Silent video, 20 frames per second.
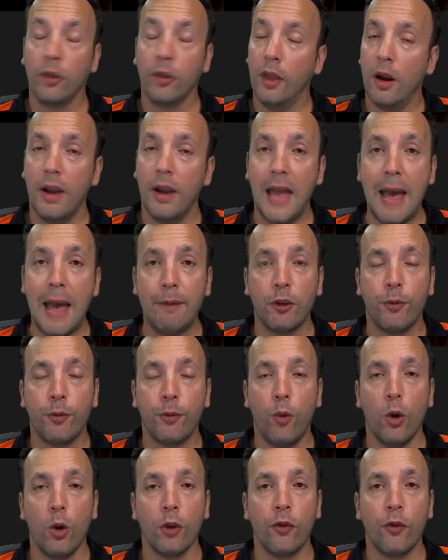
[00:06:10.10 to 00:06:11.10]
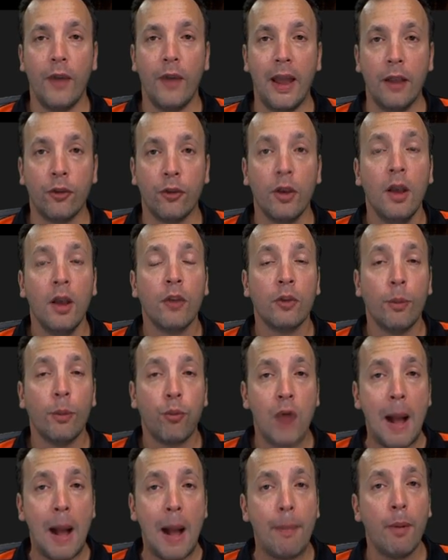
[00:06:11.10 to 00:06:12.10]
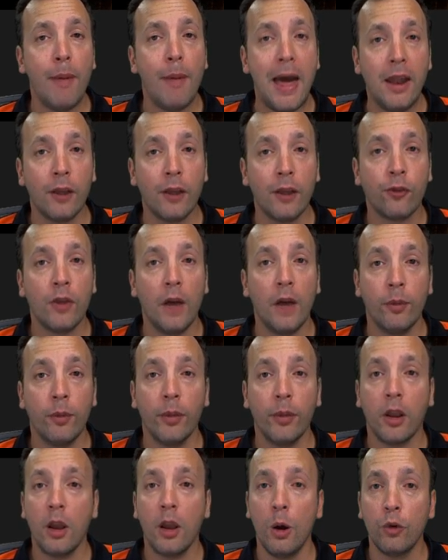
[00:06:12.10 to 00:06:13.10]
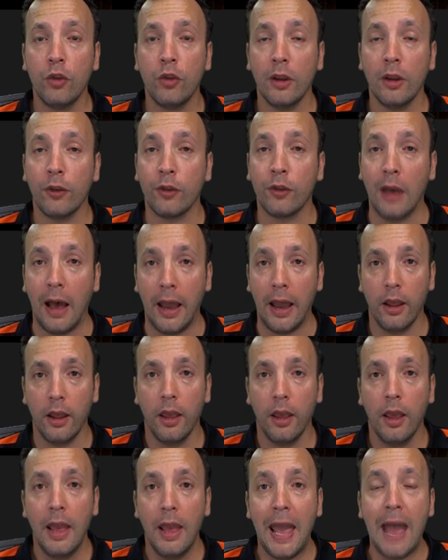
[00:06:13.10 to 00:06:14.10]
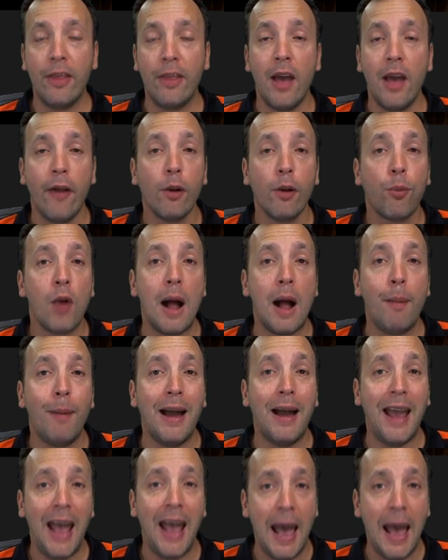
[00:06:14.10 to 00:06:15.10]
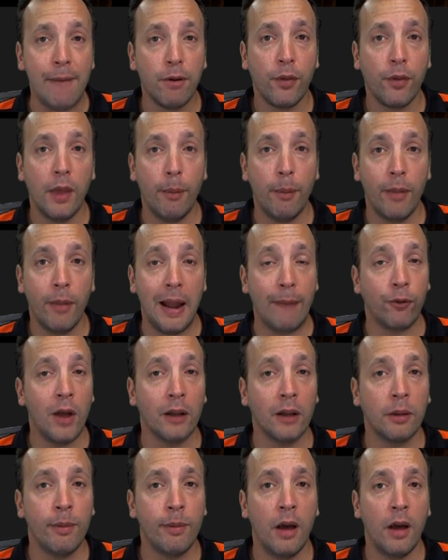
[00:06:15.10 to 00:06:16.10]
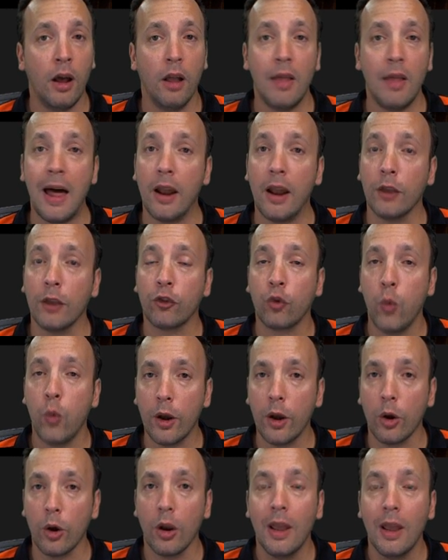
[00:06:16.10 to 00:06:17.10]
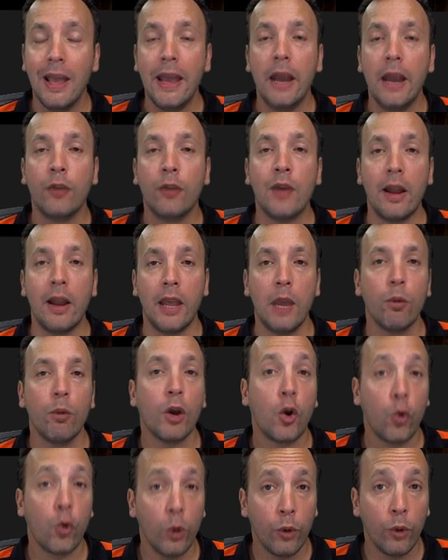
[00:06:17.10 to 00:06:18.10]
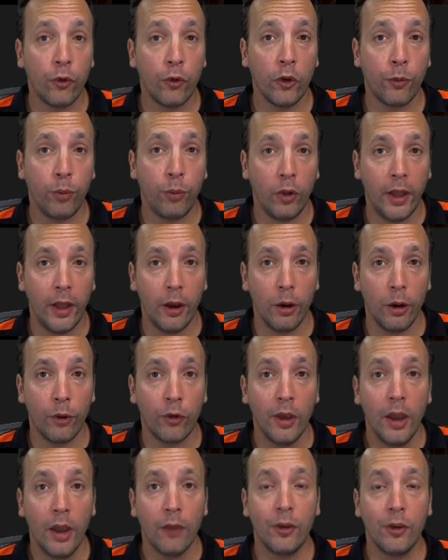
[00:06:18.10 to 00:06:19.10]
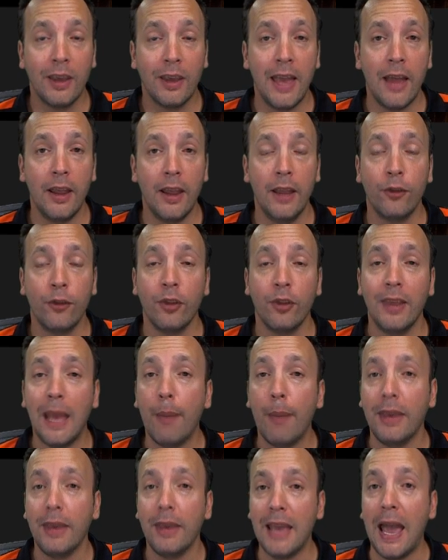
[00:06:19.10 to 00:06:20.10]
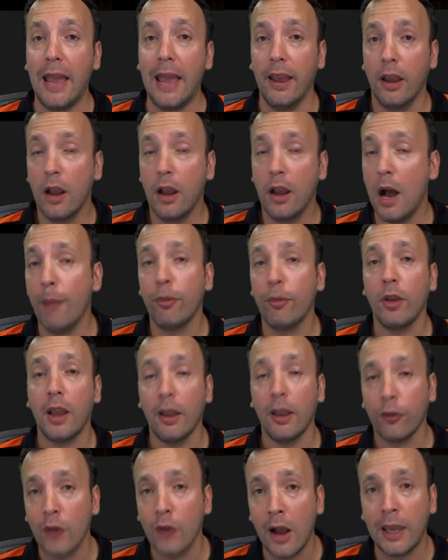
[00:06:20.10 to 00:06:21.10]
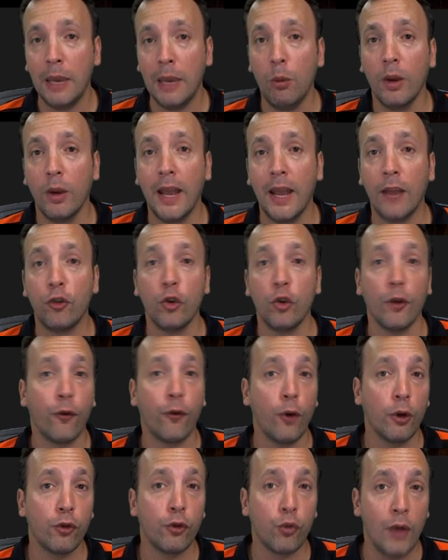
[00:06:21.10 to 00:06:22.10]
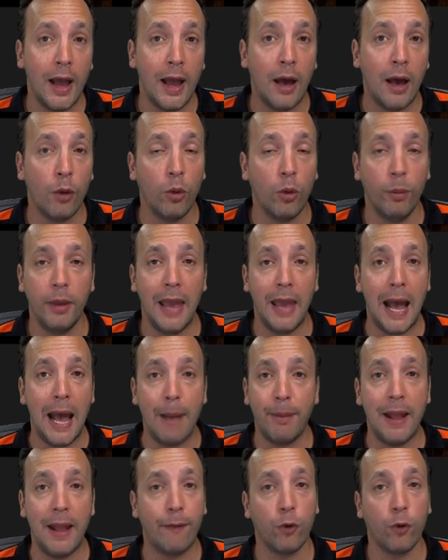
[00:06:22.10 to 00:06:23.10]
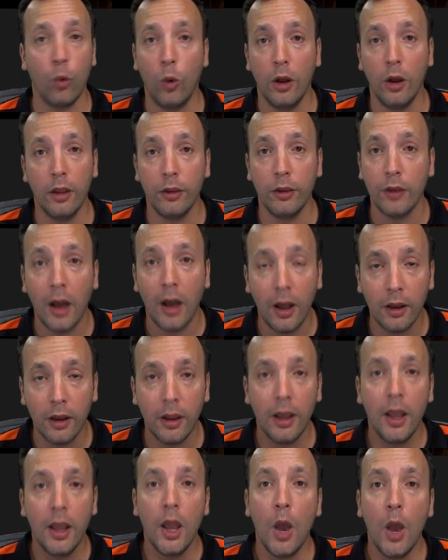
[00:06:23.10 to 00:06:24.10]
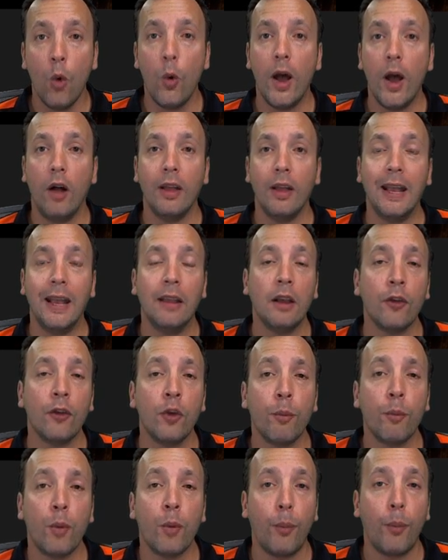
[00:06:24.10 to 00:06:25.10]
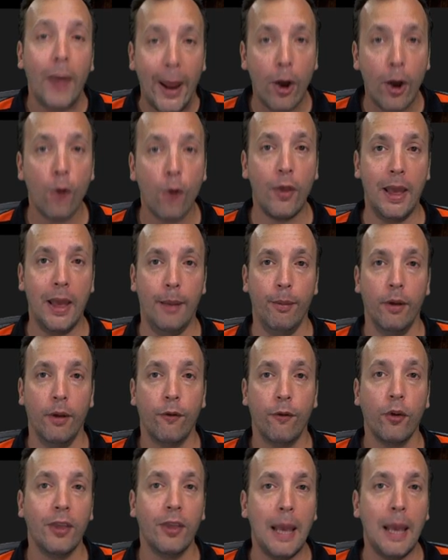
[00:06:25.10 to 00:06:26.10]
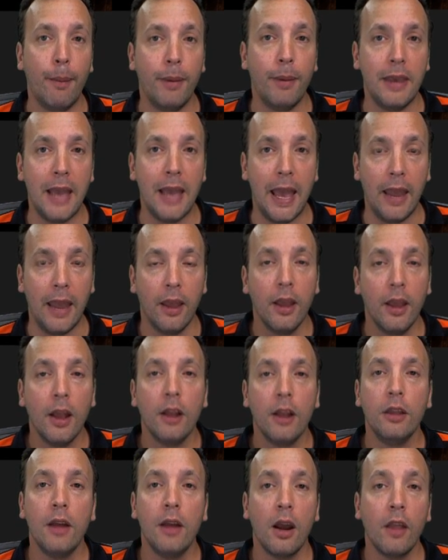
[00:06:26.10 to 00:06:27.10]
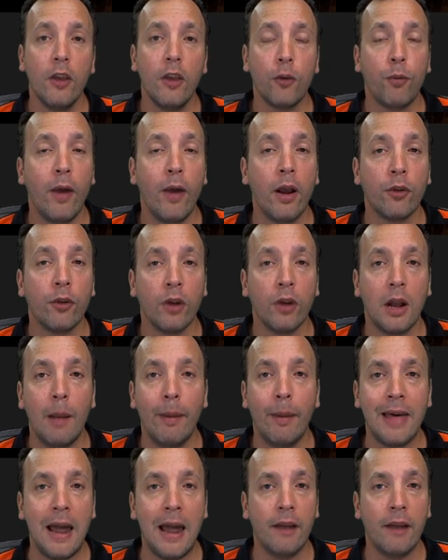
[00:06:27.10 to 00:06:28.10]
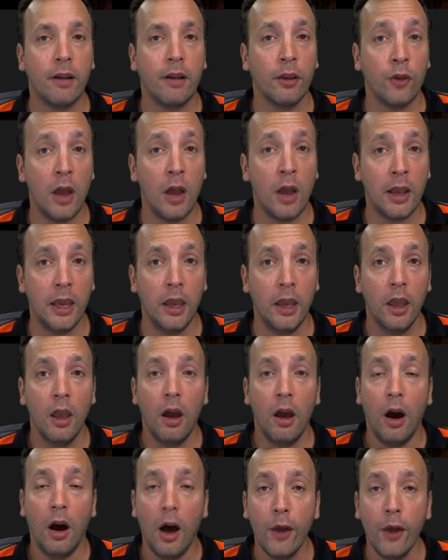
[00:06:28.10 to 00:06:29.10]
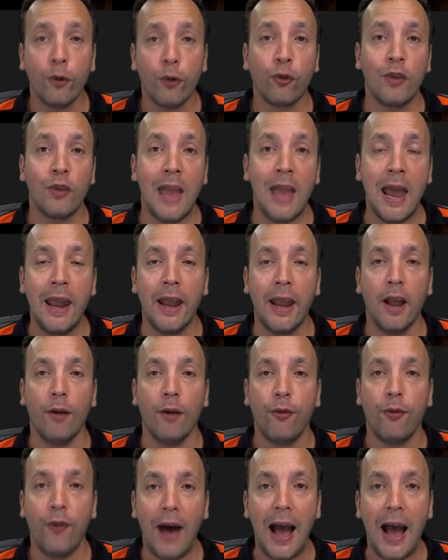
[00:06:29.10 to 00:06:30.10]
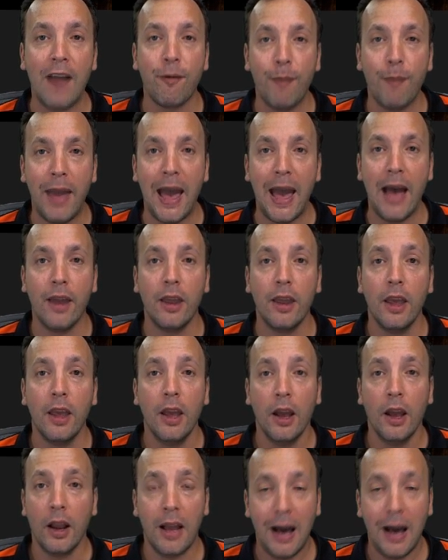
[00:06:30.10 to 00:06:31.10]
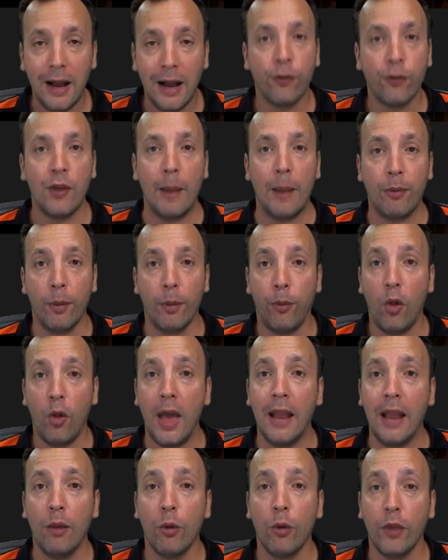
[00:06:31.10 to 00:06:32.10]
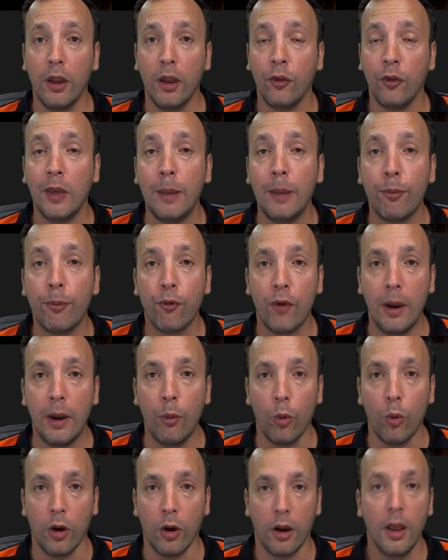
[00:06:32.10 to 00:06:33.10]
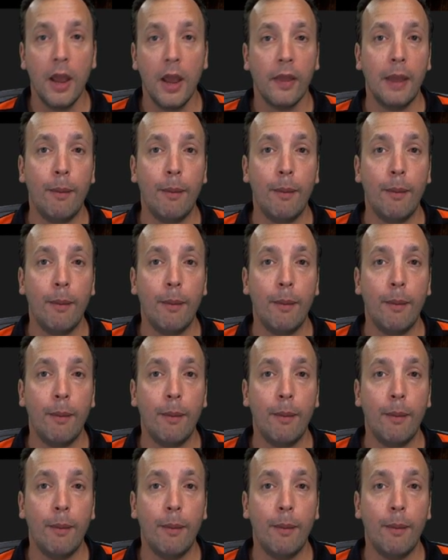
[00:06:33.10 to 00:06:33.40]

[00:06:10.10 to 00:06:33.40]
So there you have it, sports fans. Some problematic stuff from the coaching side. And the other problem I have with him that I've talked about a lot on Twitter is that he recruits his players to get into the N B A. Come to Kentucky, we'll get you in the first round, we'll be happy after one and done. Well, he doesn't prepare them for the N B A. None of these players are coming out of Kentucky understanding a five-man concept of playing within a team framework.